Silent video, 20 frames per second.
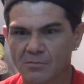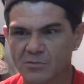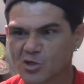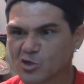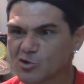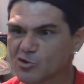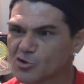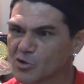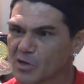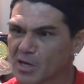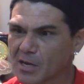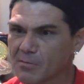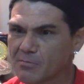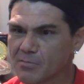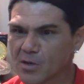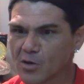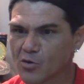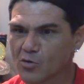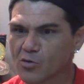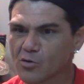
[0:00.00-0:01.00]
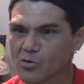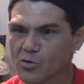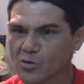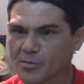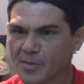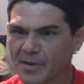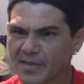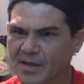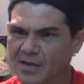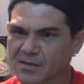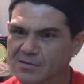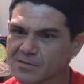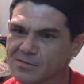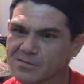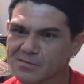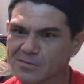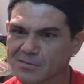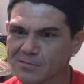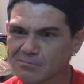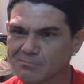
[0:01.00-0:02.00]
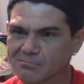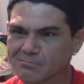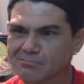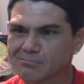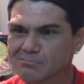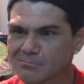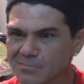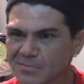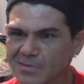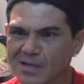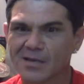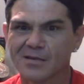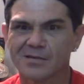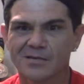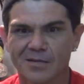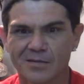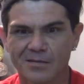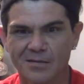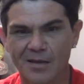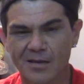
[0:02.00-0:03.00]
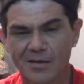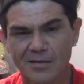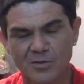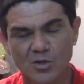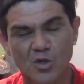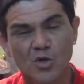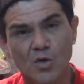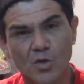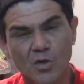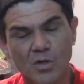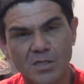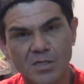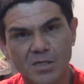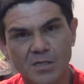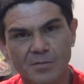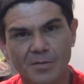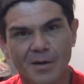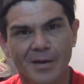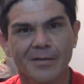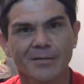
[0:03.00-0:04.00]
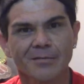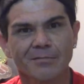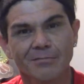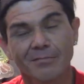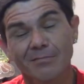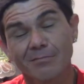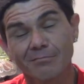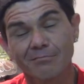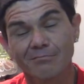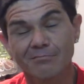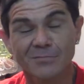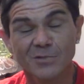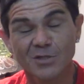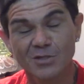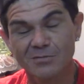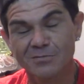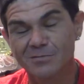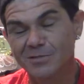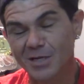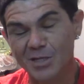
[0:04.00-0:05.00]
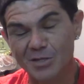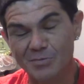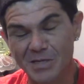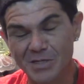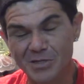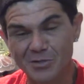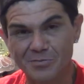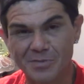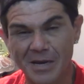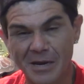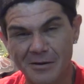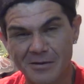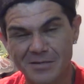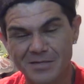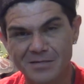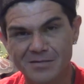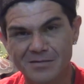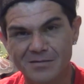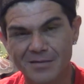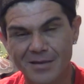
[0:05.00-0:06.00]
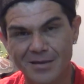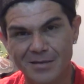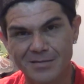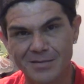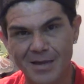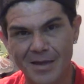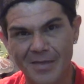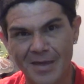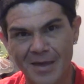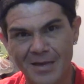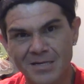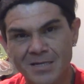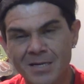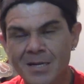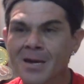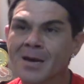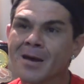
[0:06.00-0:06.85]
children can be cruel, but that's things that they are taught by judgmental parents and things like that.